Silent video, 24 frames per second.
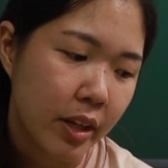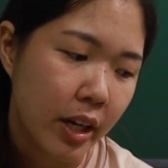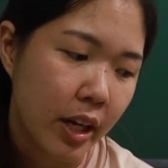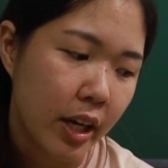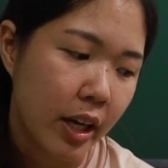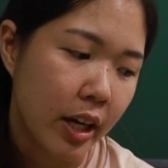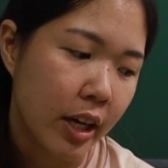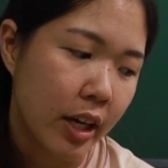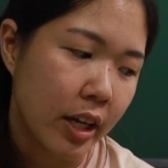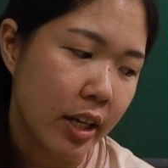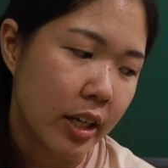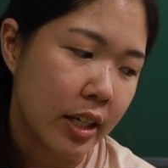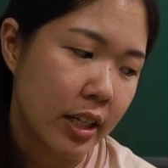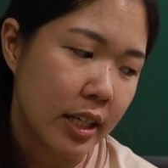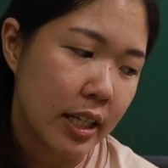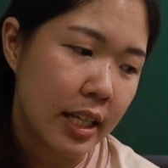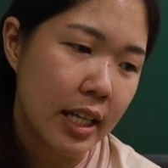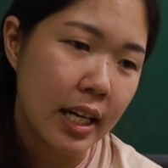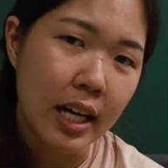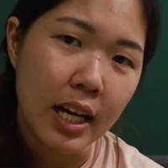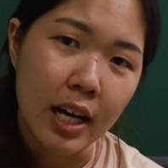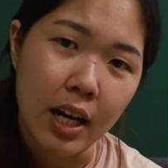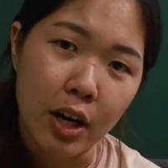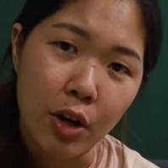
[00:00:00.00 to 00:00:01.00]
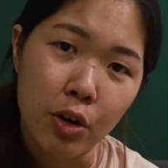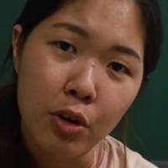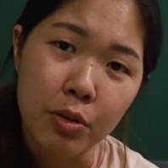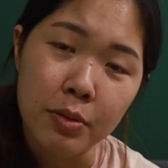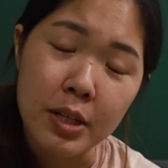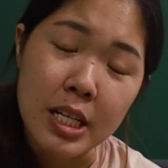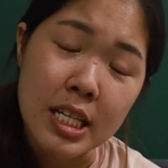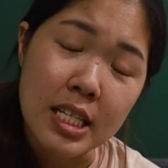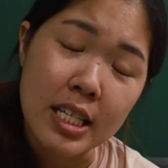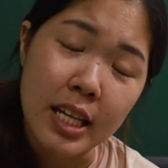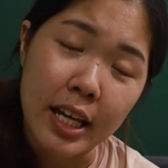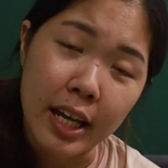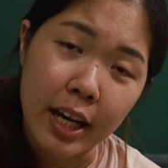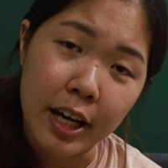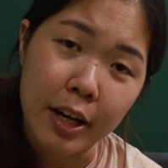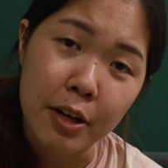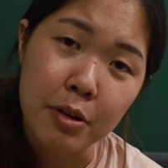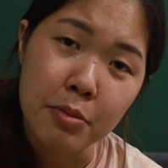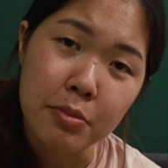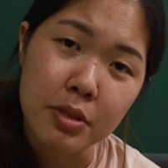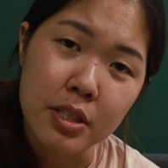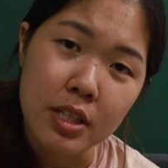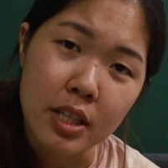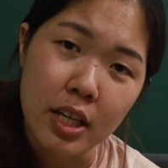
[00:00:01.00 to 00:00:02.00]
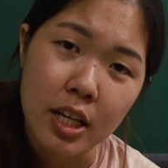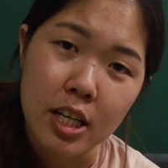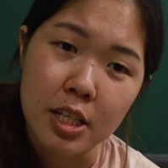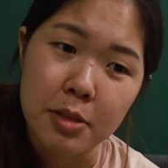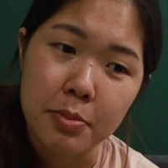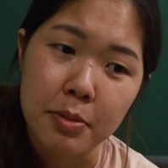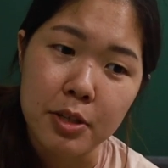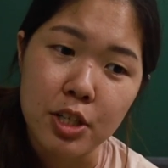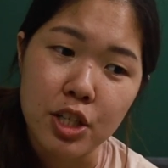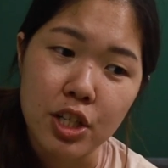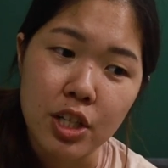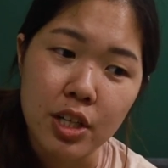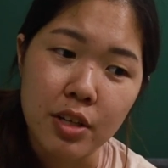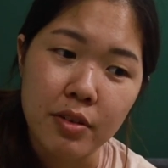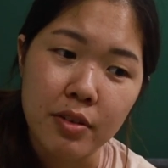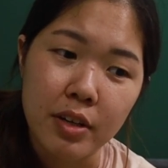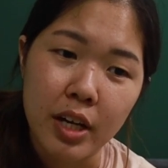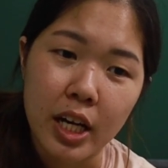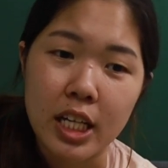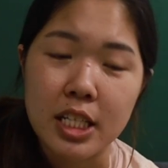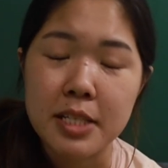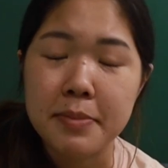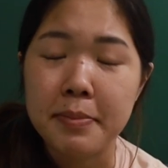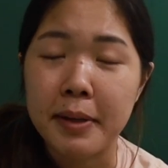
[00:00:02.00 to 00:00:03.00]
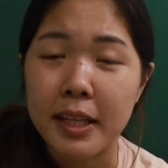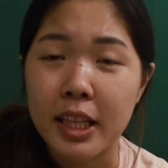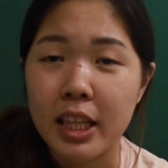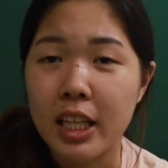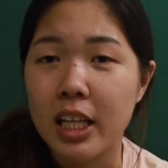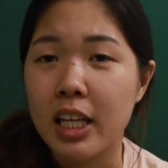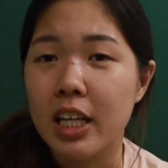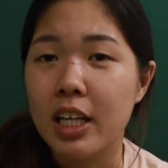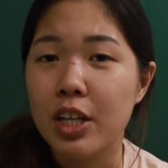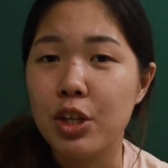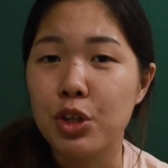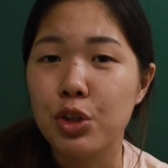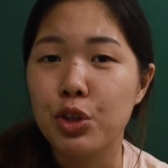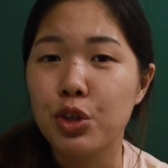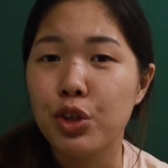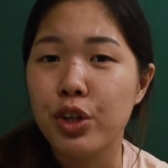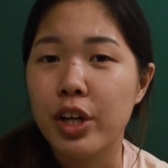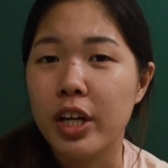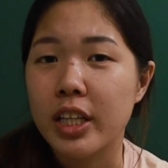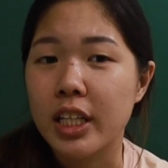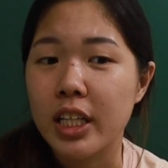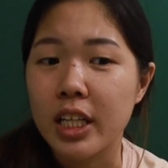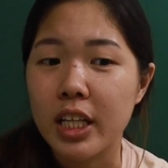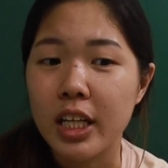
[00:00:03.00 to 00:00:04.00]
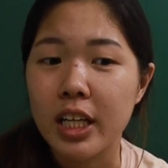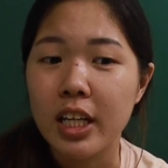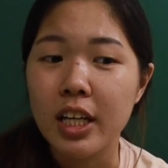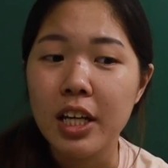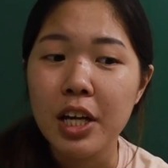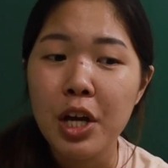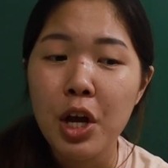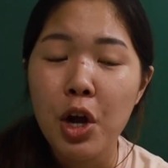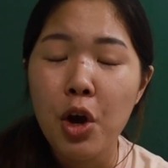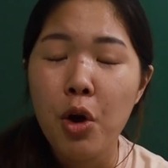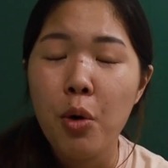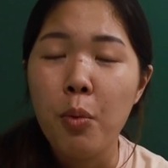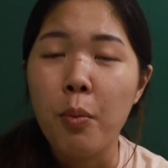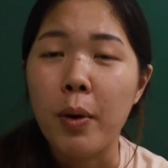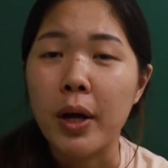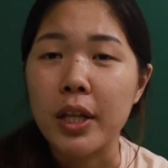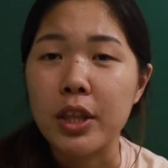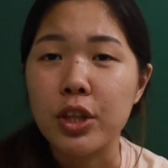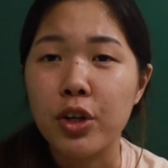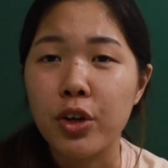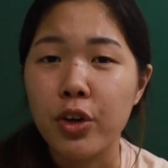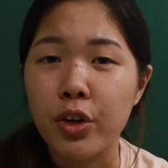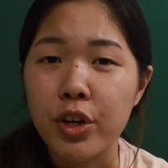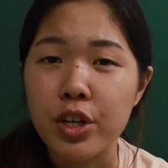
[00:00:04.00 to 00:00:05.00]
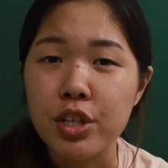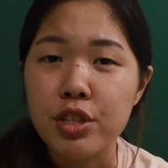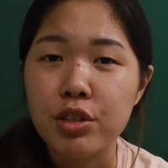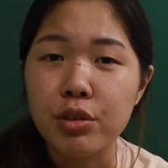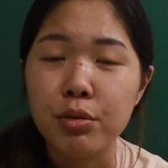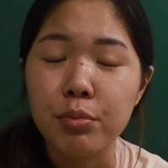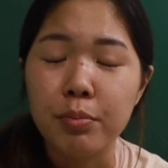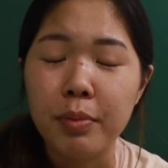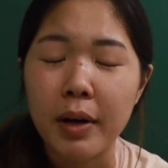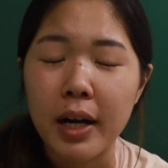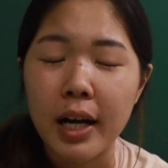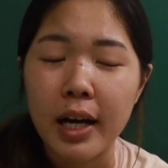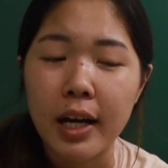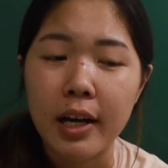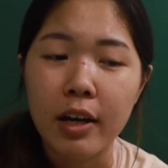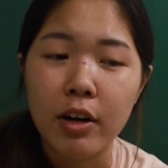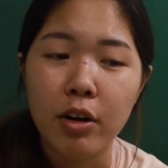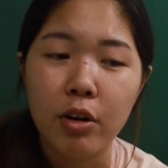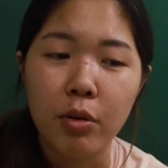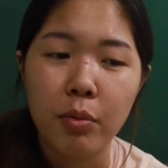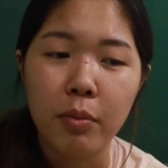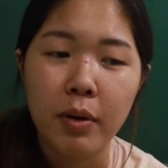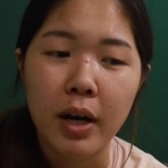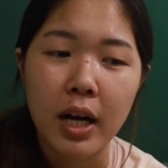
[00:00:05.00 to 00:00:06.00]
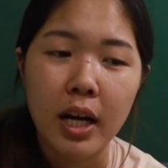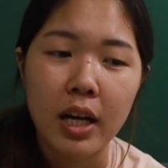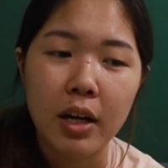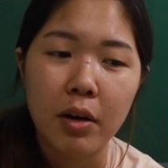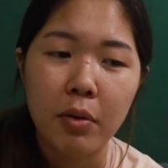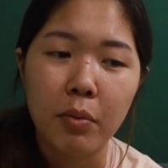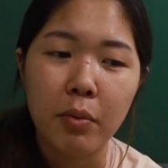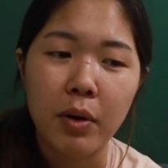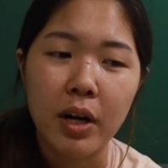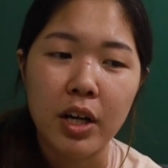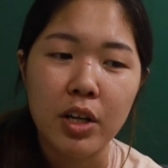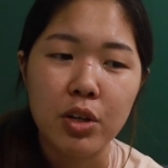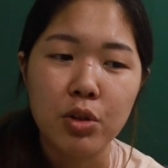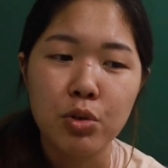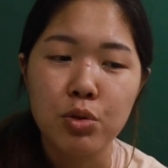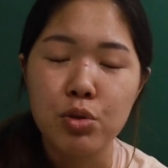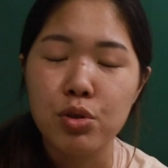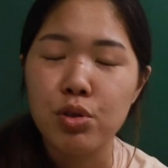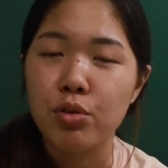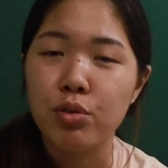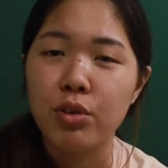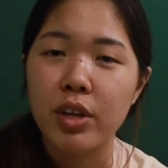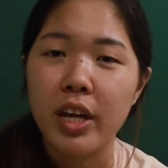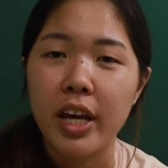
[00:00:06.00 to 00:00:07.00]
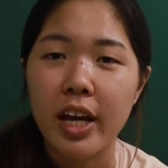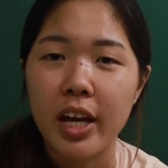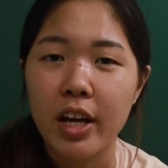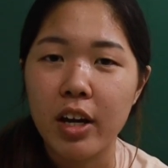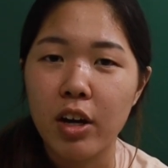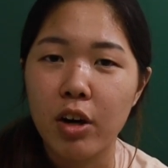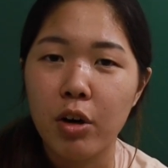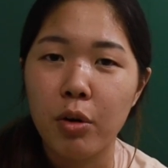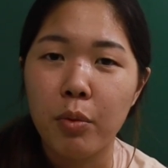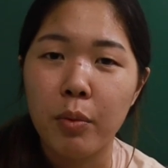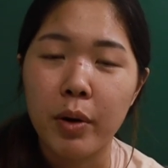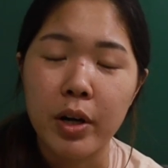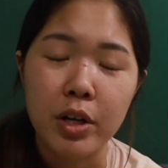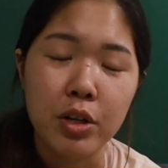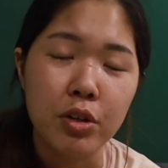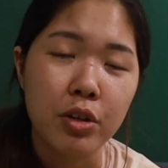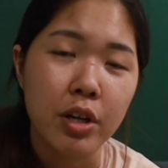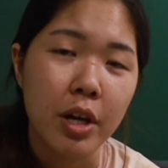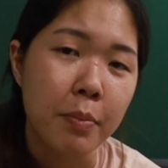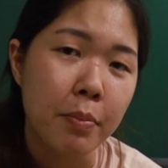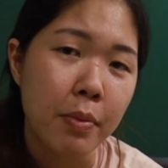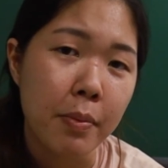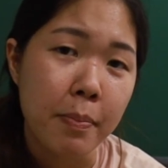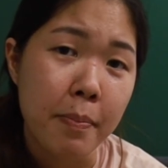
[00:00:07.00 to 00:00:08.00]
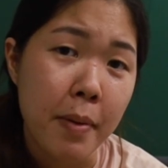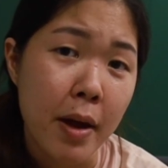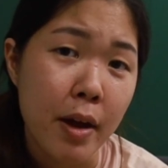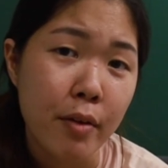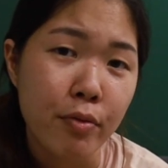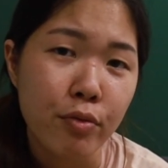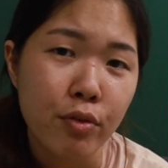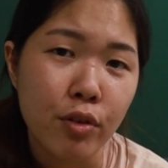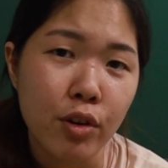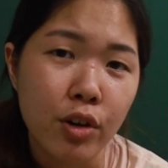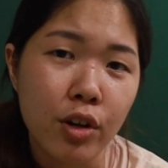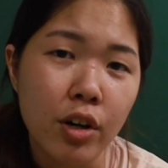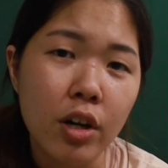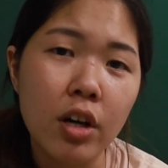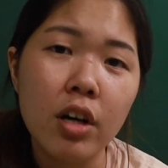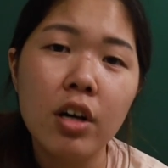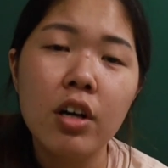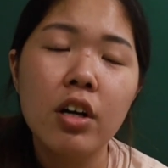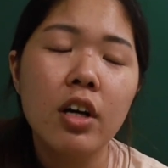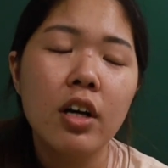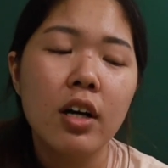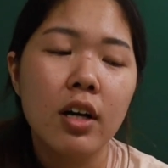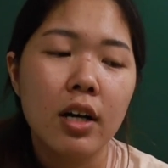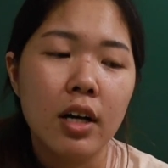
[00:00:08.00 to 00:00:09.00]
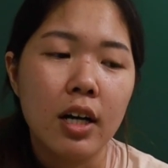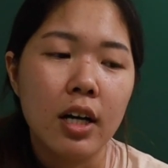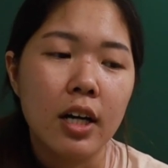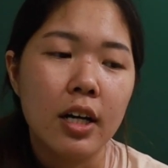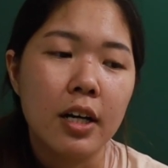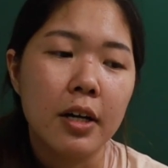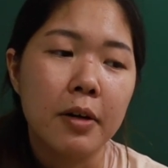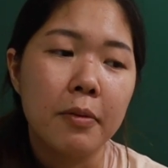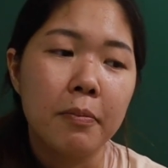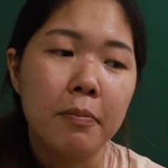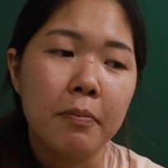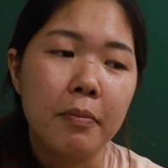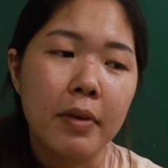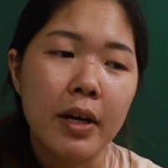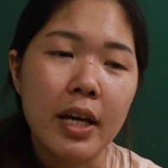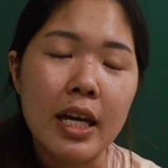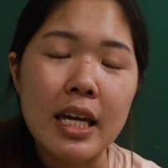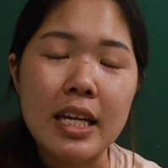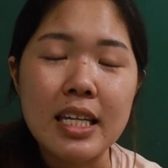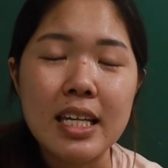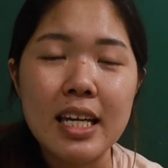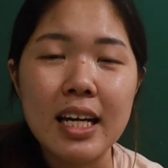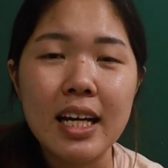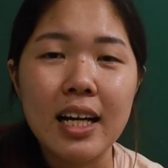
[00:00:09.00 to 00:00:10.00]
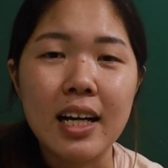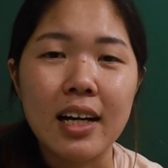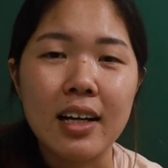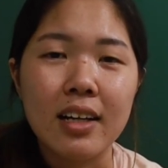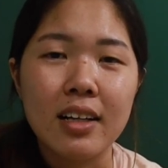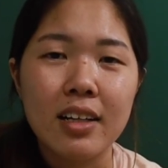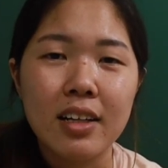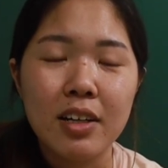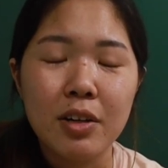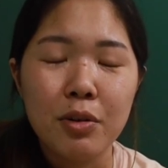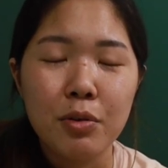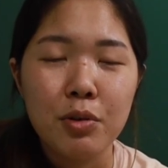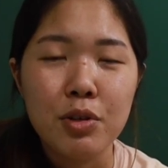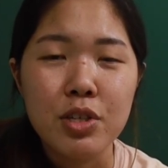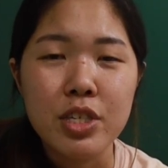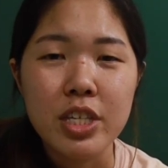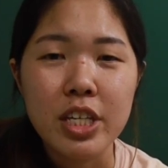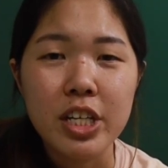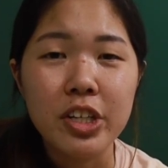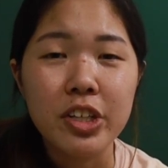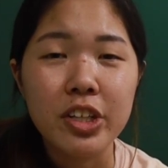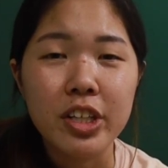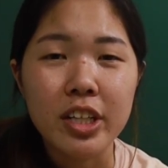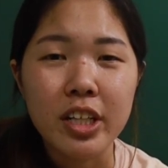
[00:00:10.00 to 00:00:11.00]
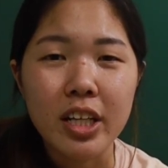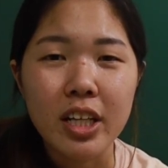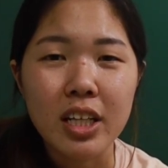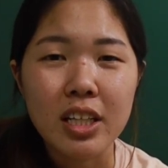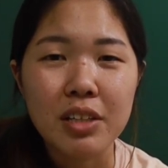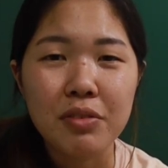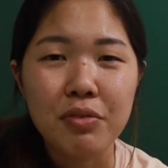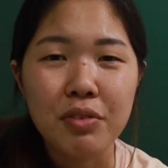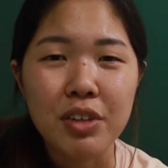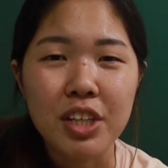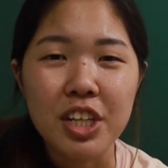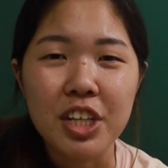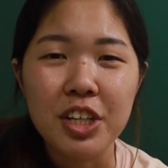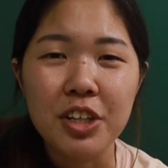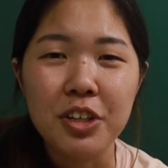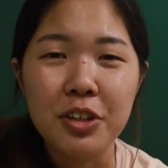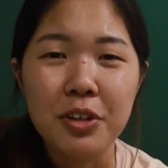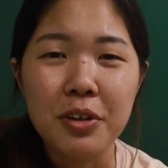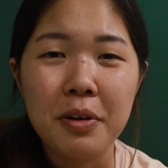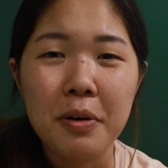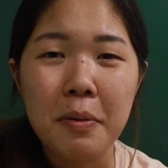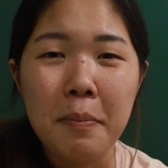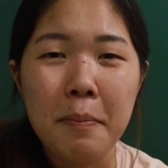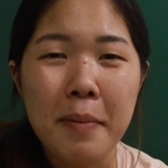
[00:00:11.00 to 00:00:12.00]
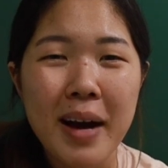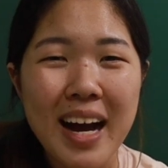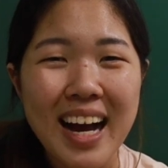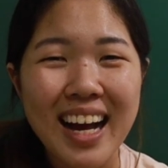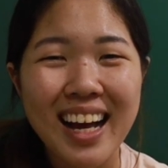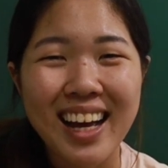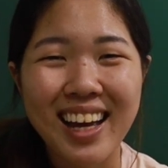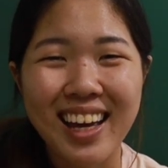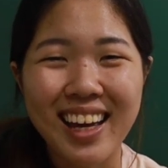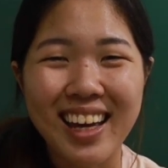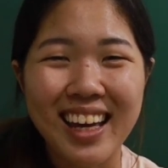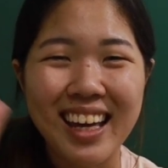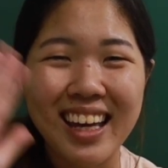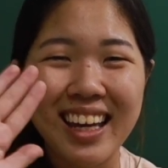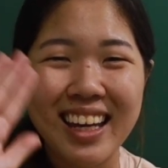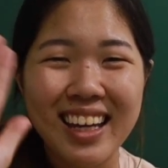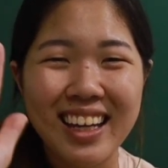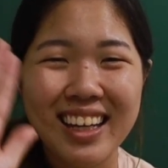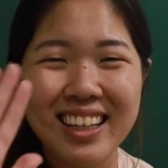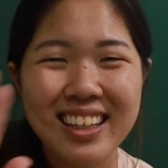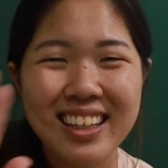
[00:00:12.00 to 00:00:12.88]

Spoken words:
And yeah, I hope this helps, especially if you're expecting, you're thinking what toys to buy, or what you should get, or what you can prepare for. And yeah, we'll see you in the next video. Bye!